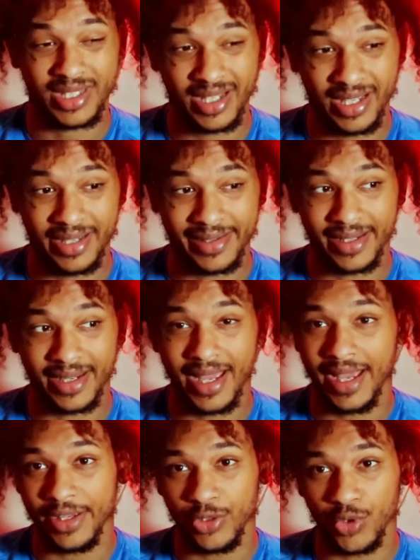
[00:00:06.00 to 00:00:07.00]
Sandhagen
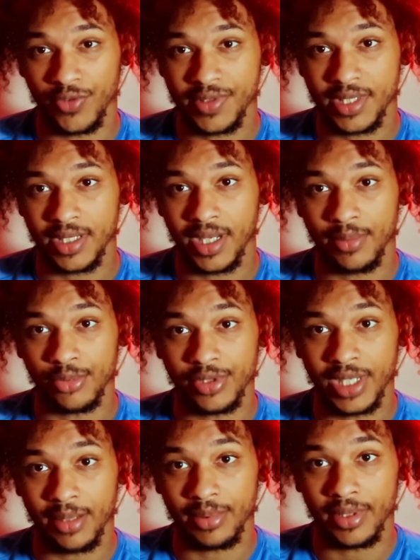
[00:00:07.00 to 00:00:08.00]
at UFC Abu
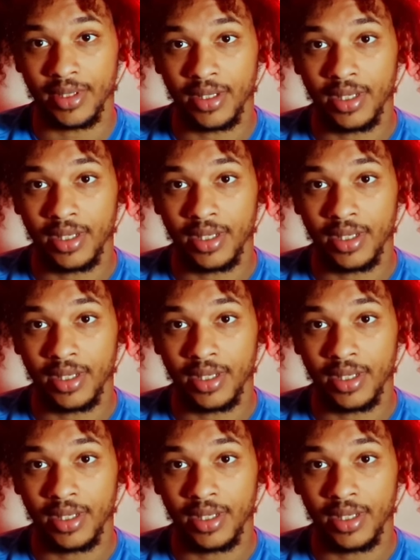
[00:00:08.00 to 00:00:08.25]
Dhabi.